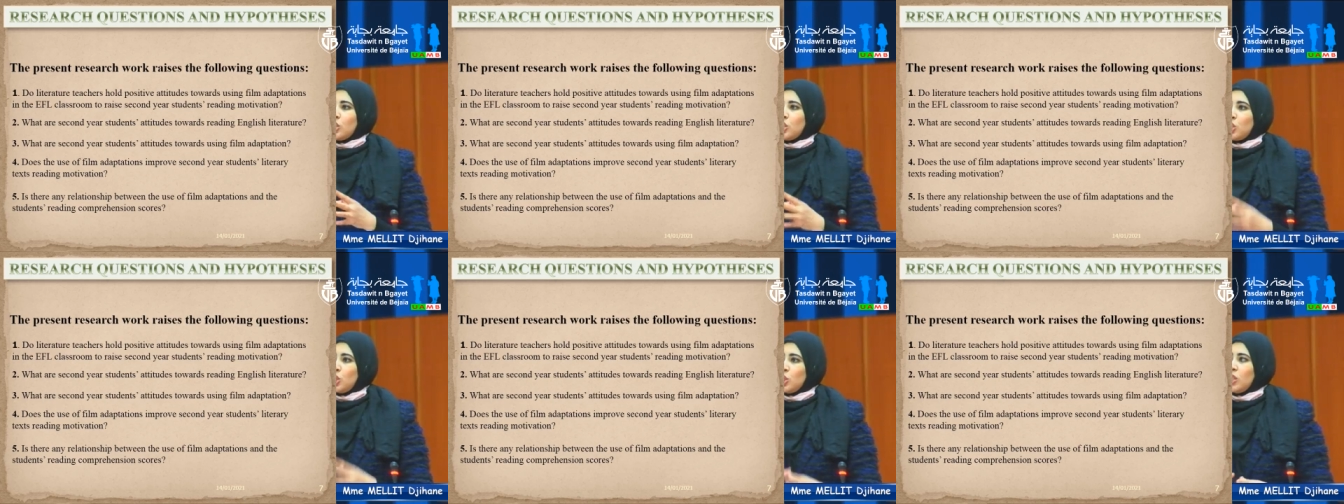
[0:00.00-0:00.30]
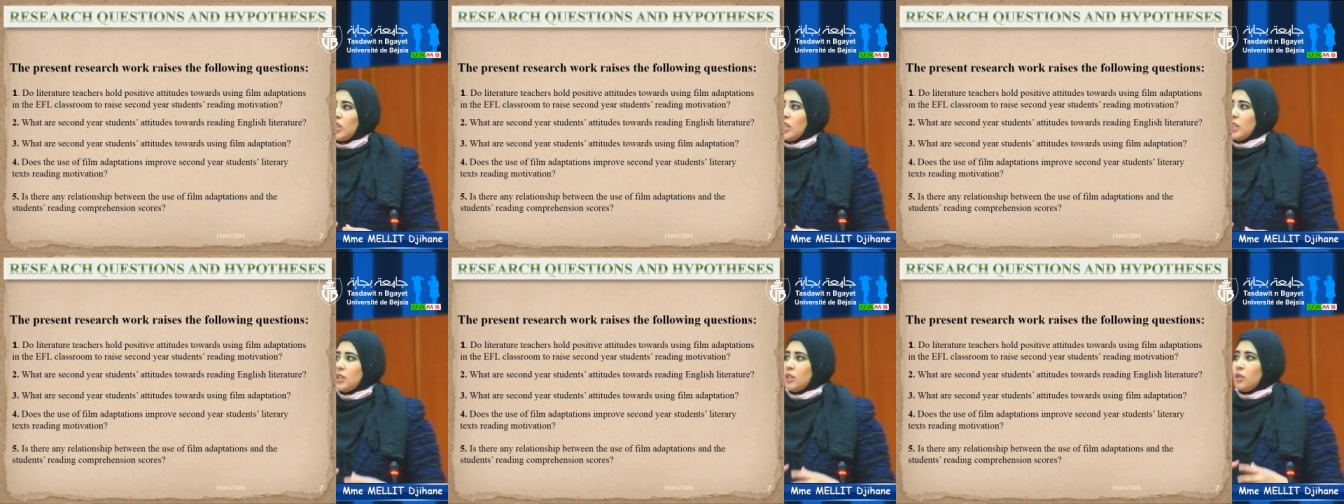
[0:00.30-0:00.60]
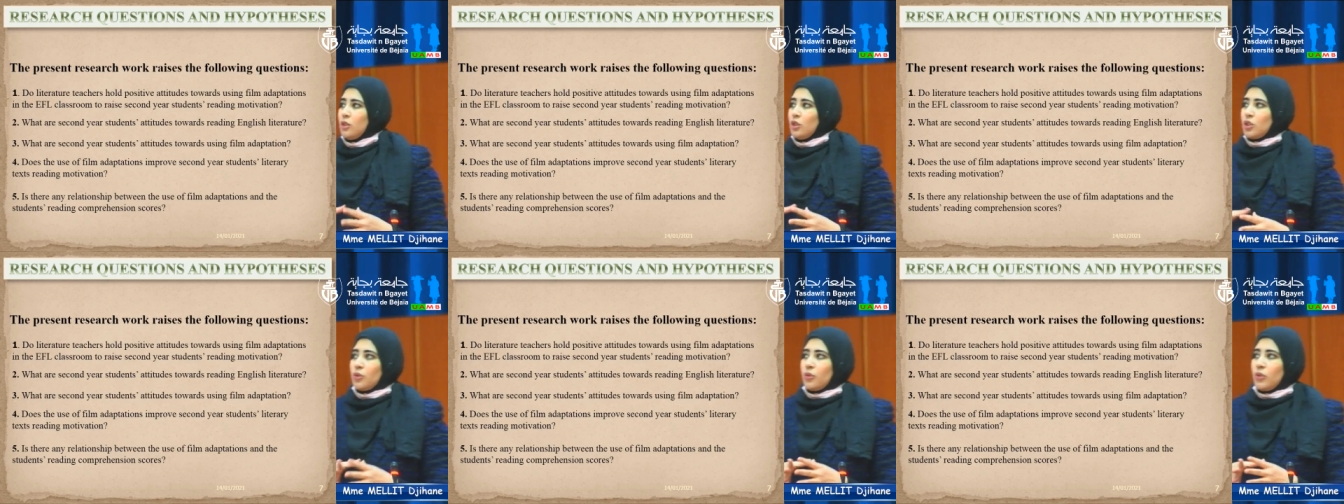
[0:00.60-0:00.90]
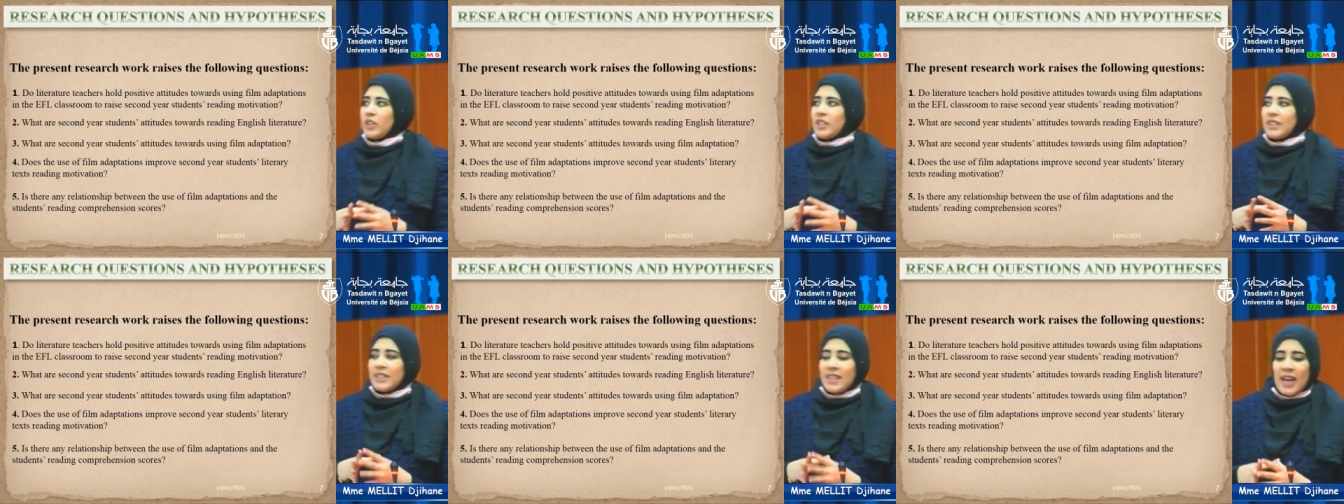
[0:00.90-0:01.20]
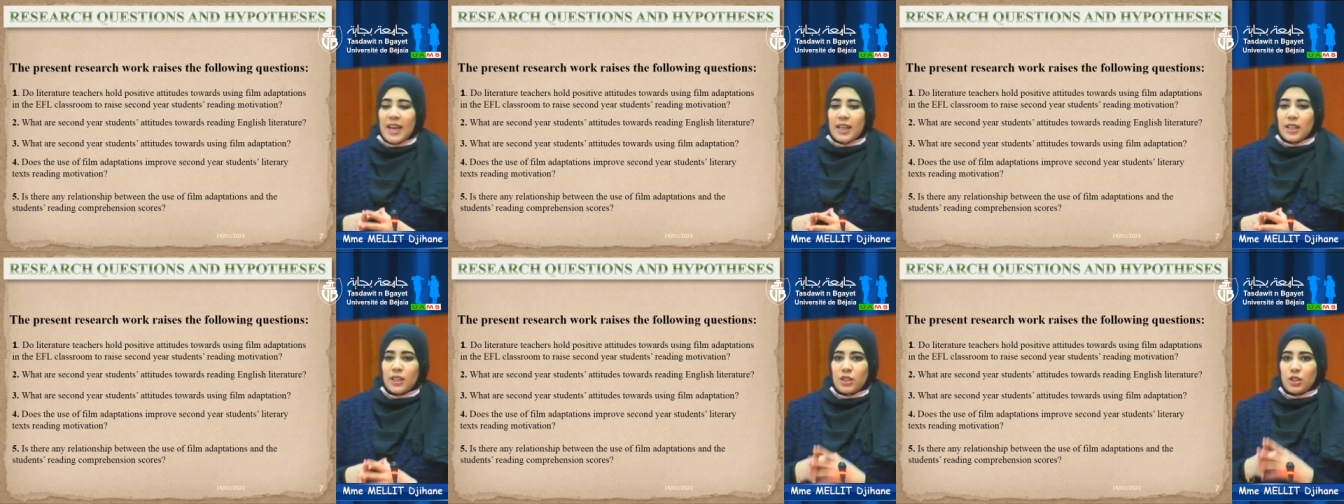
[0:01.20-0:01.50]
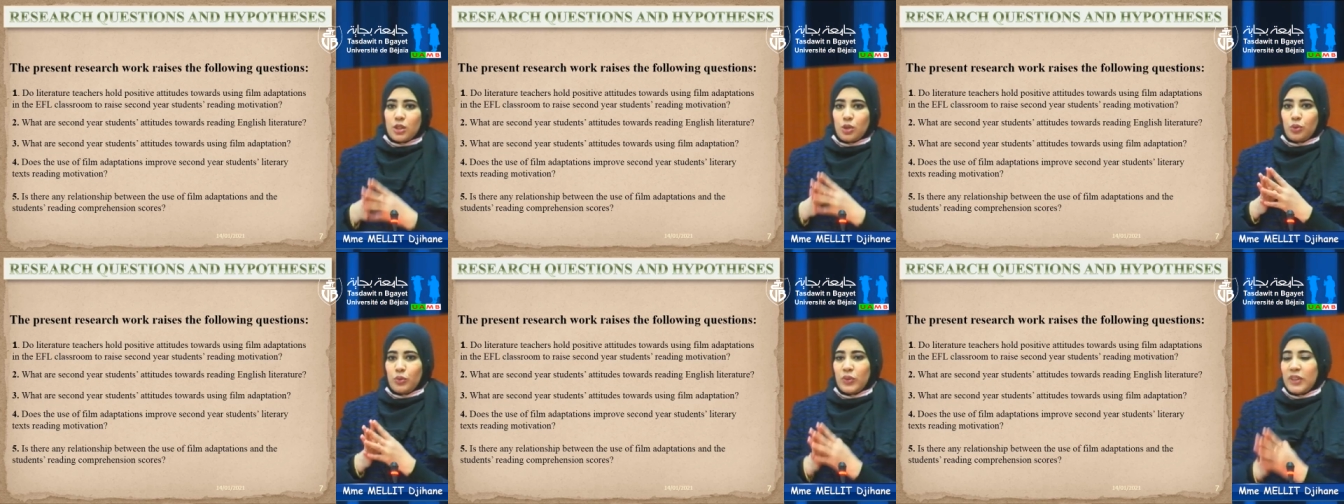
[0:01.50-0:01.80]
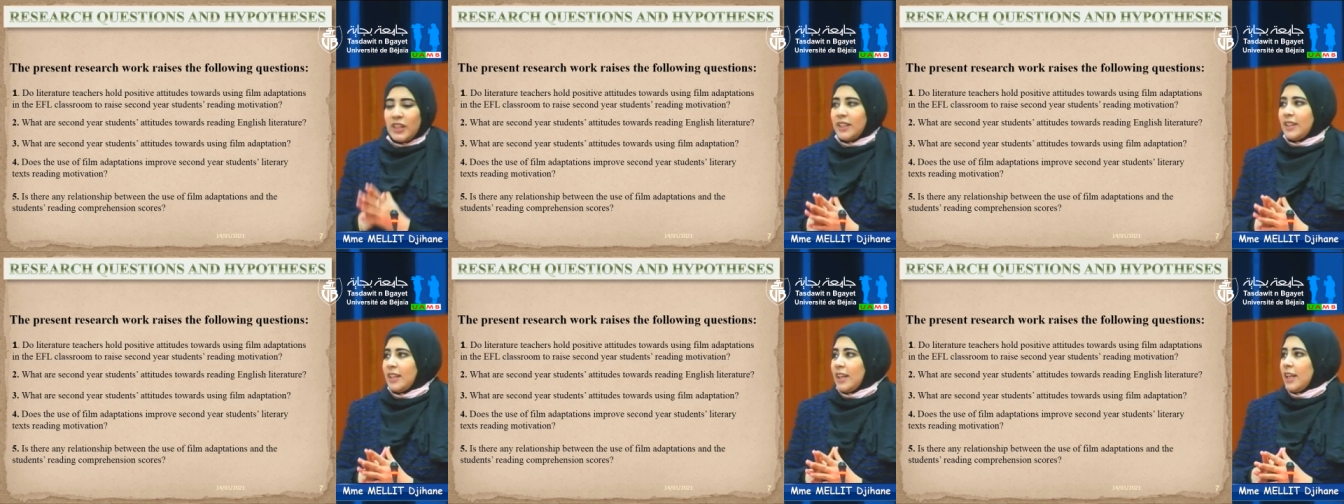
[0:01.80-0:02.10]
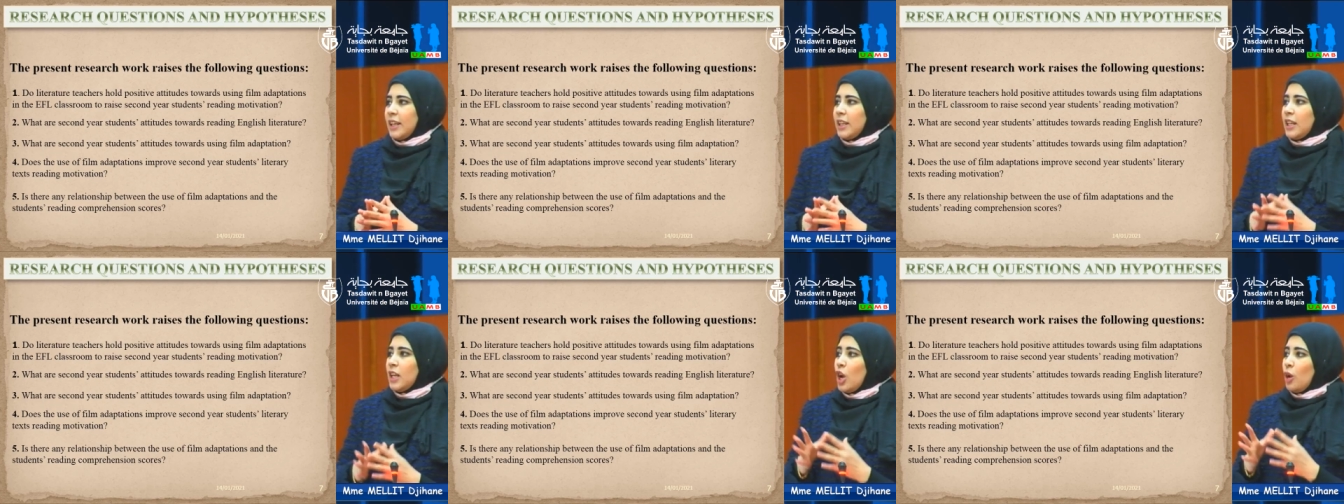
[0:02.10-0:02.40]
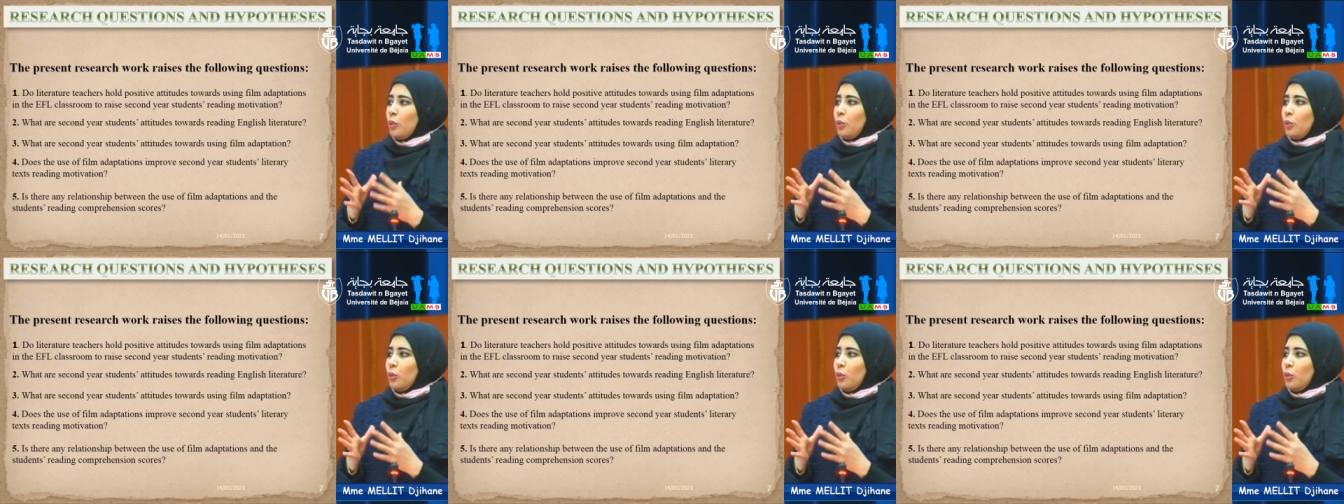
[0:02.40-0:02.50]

students' literary text reading